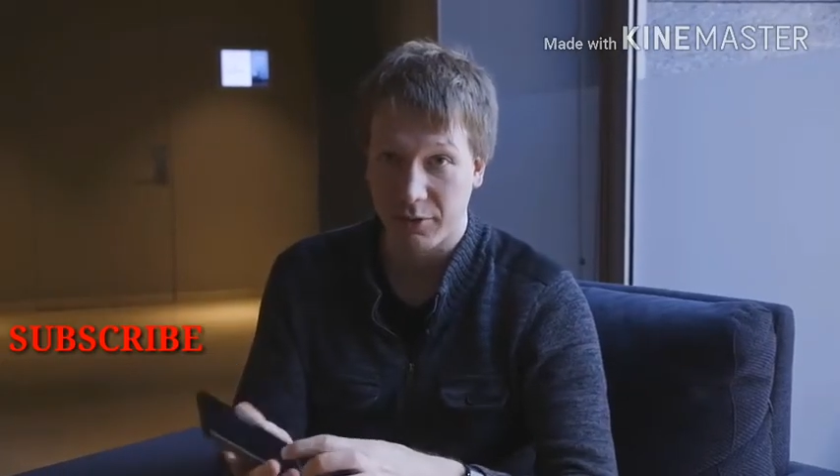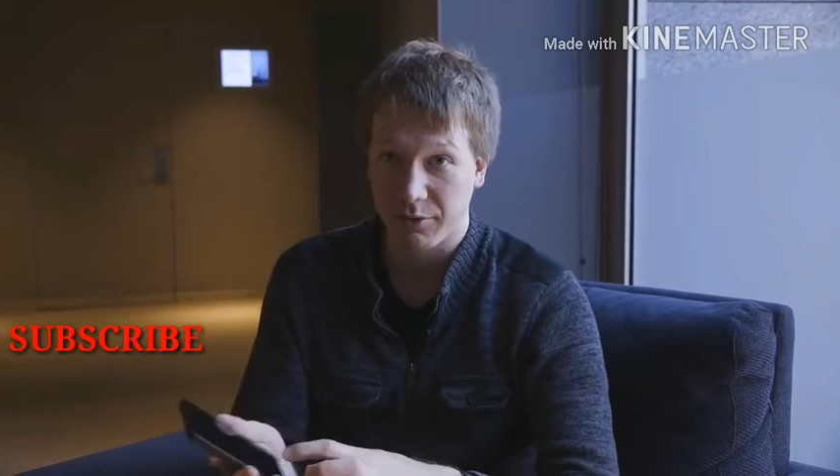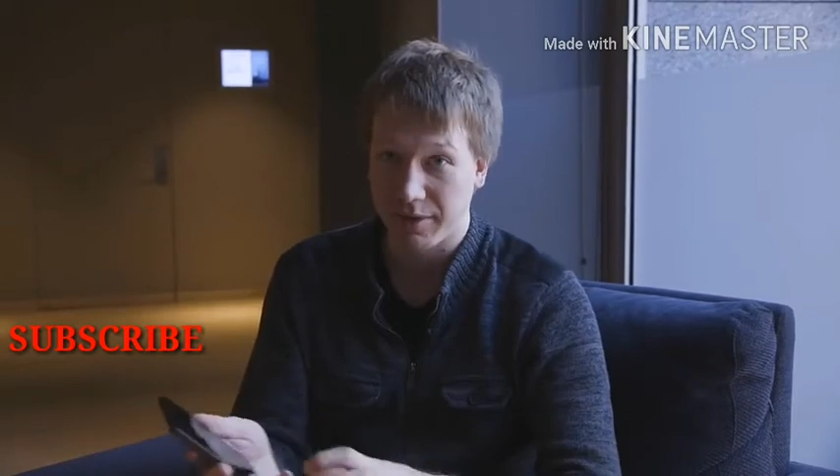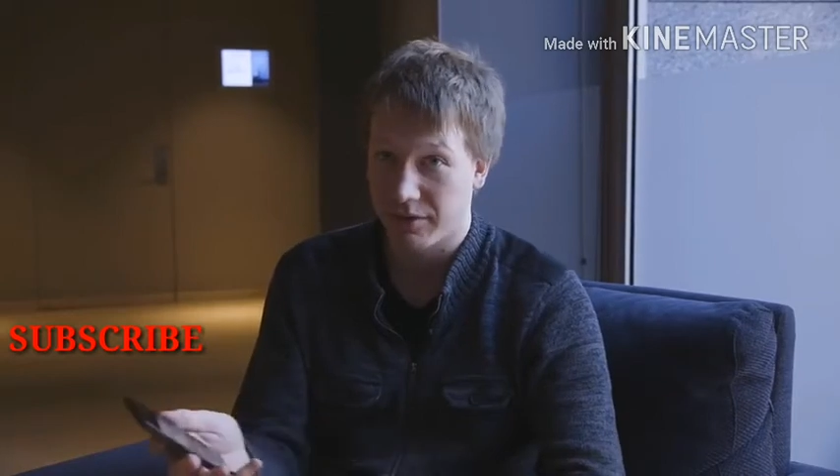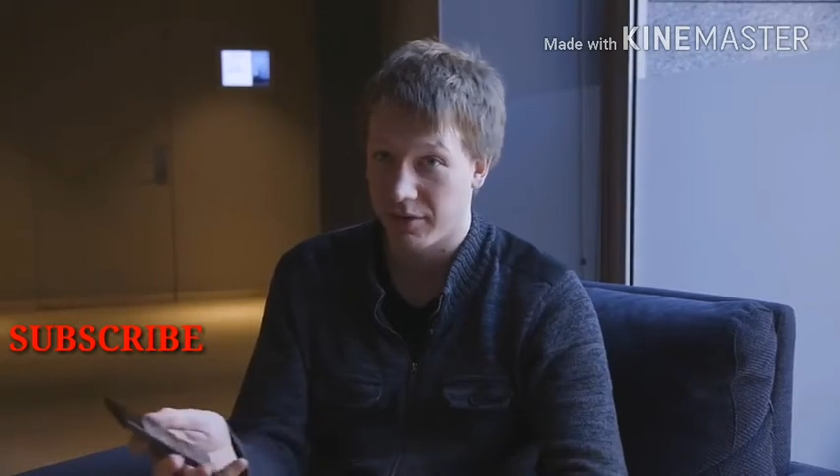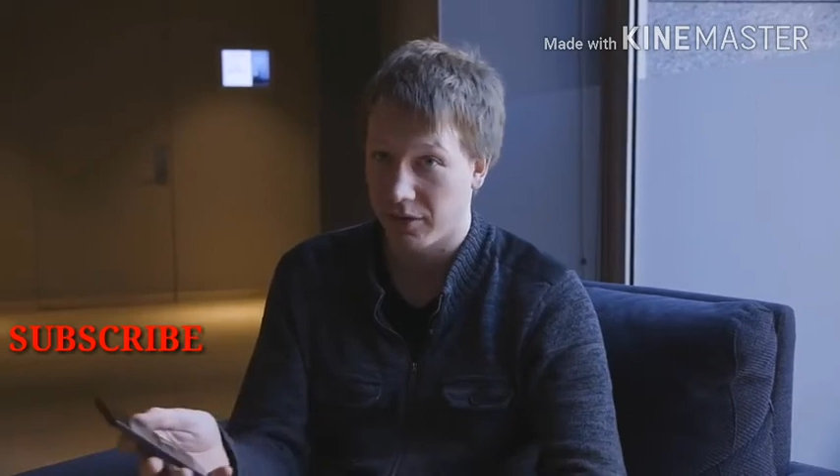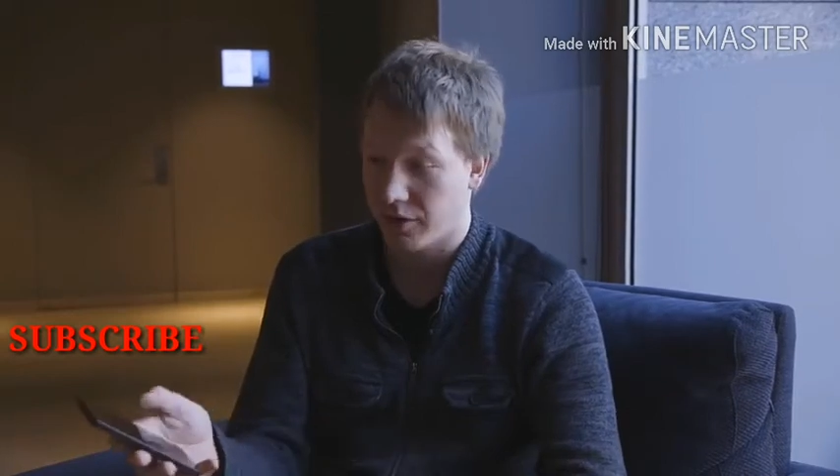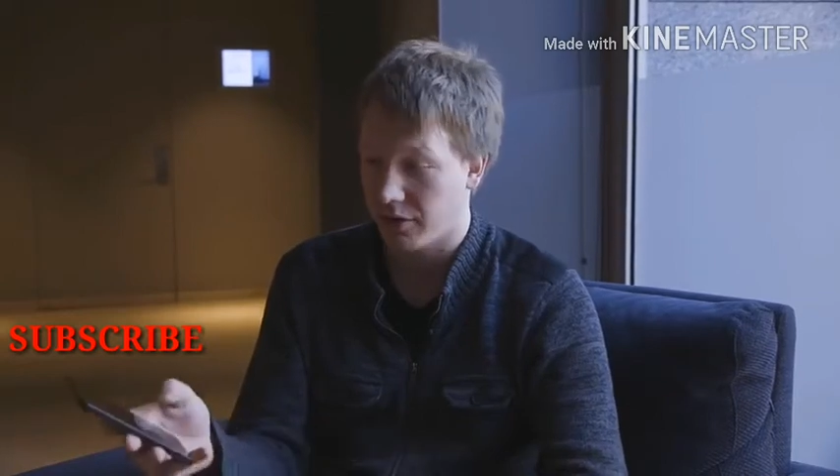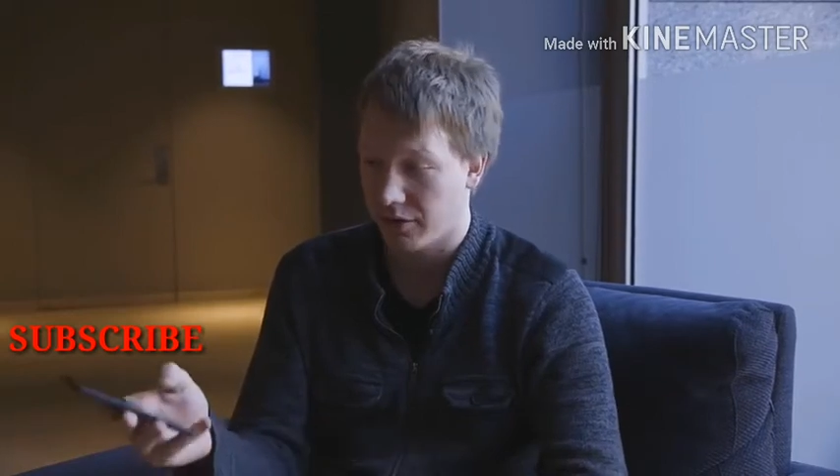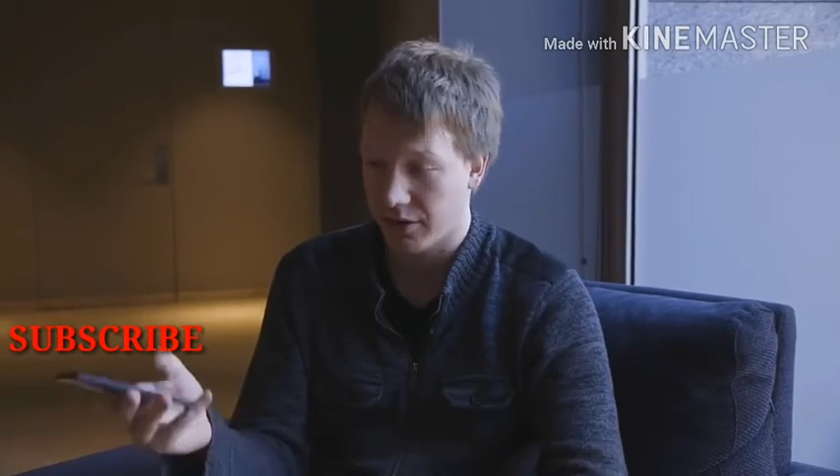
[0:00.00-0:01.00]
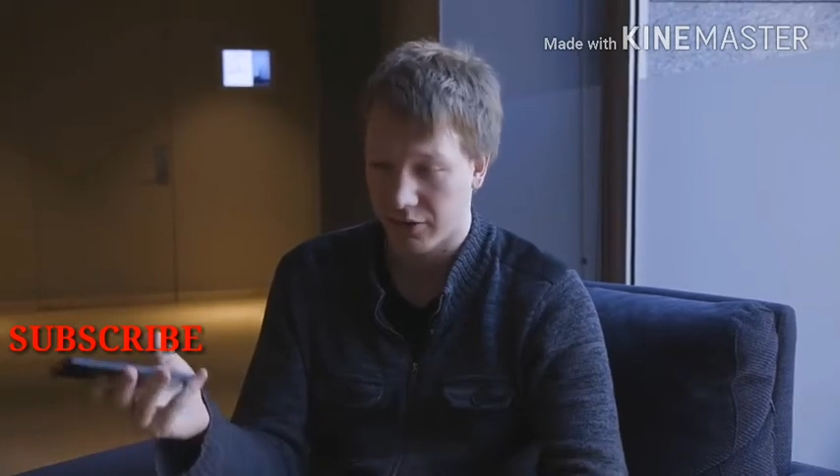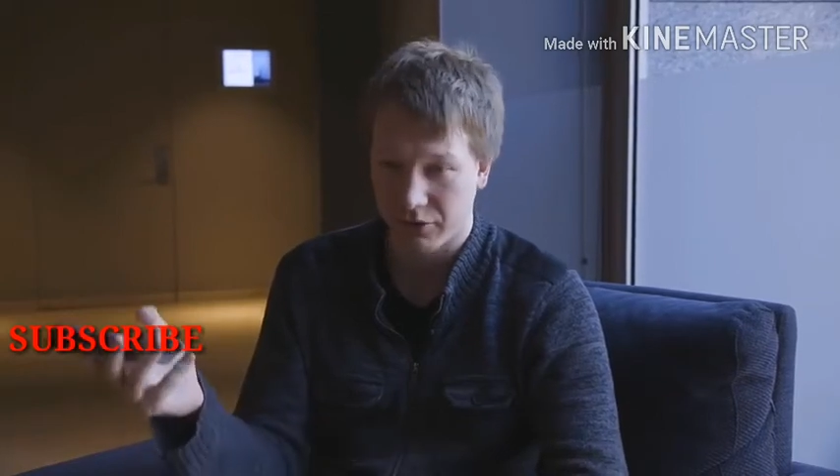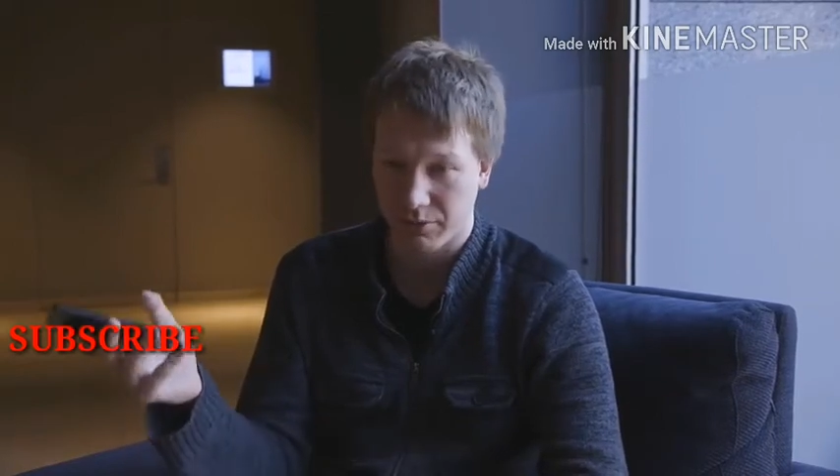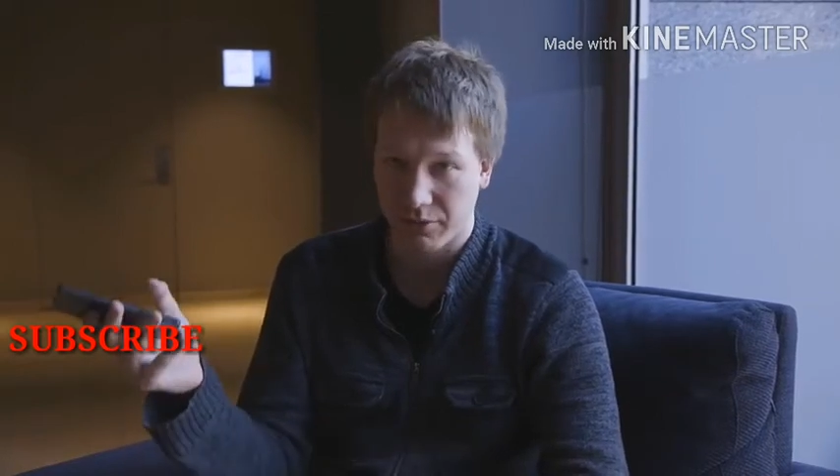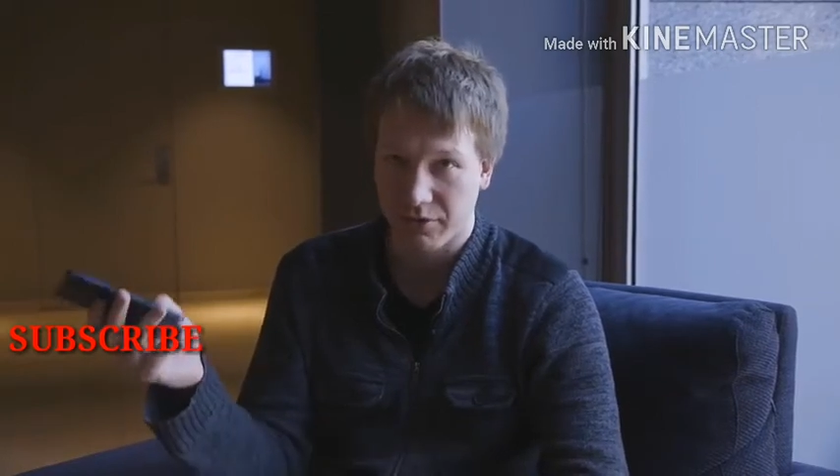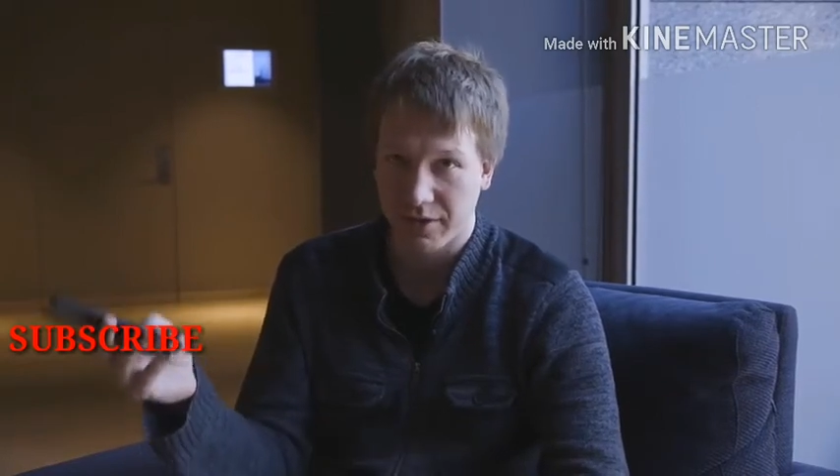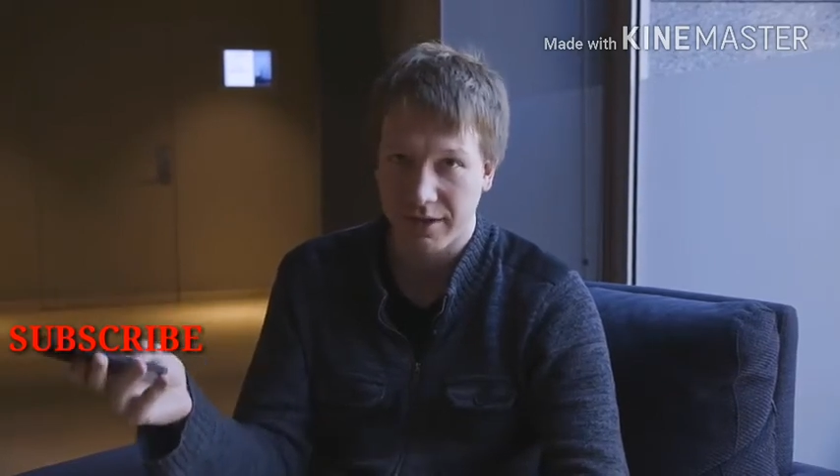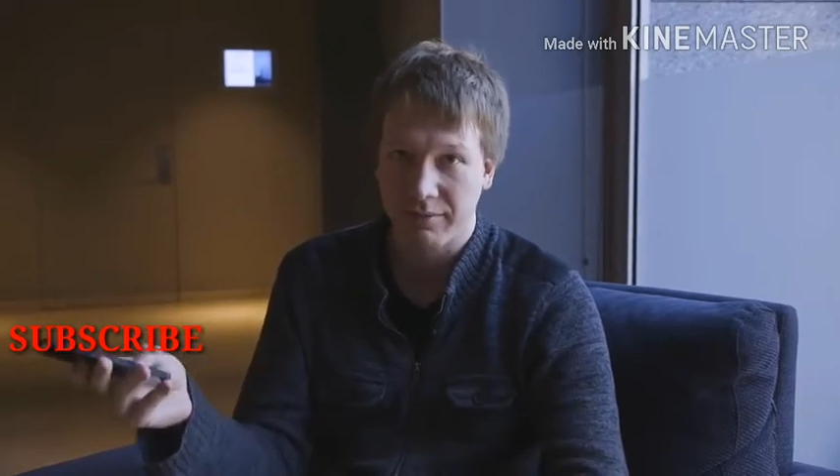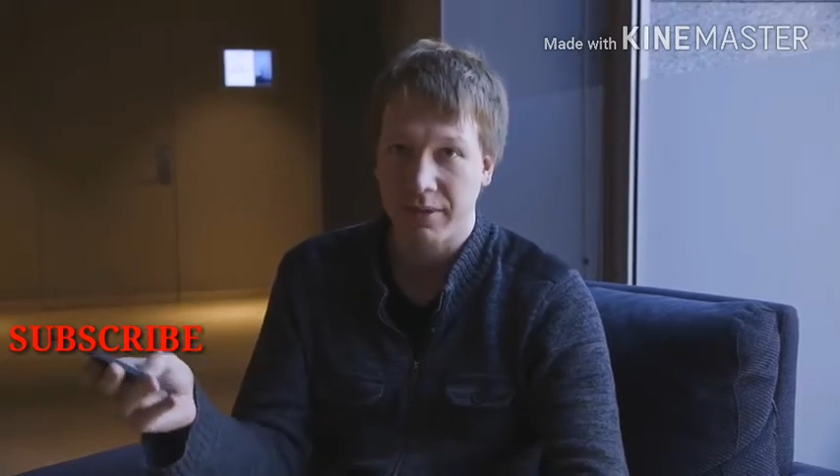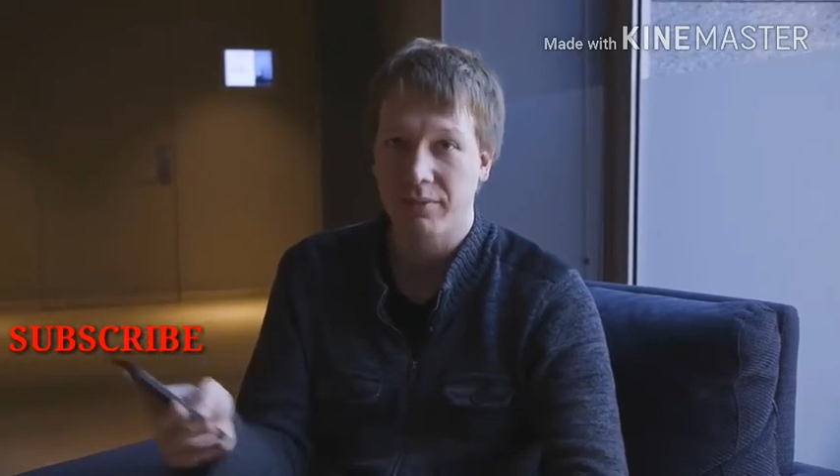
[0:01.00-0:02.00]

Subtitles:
which means that you can touch the screen,